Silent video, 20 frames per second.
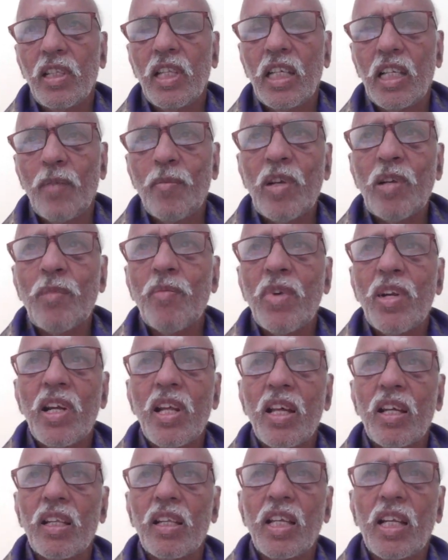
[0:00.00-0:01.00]
They commit
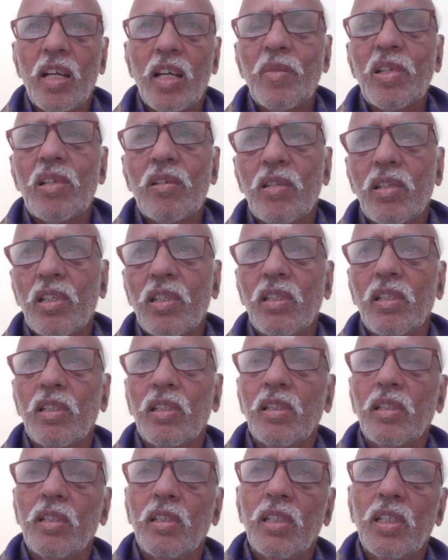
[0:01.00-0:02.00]
murder, they commit
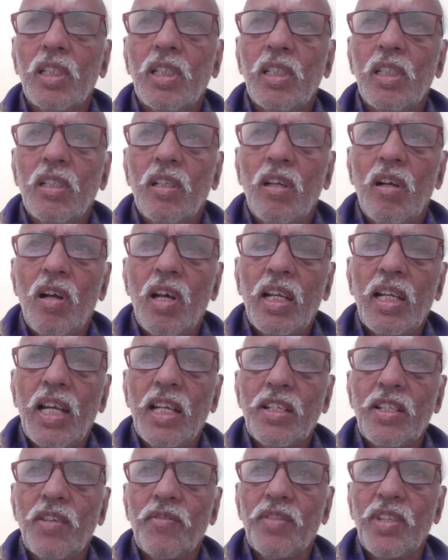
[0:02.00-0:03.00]
all
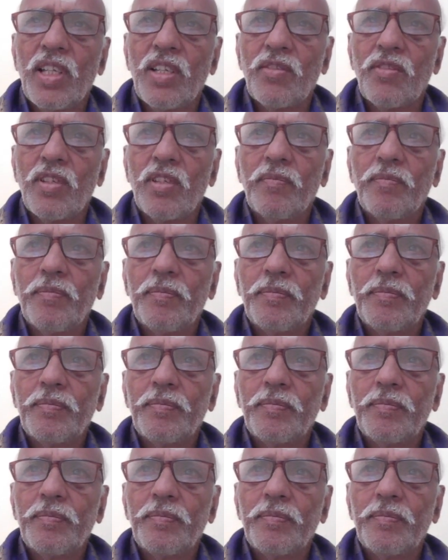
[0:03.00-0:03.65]
kinds of things.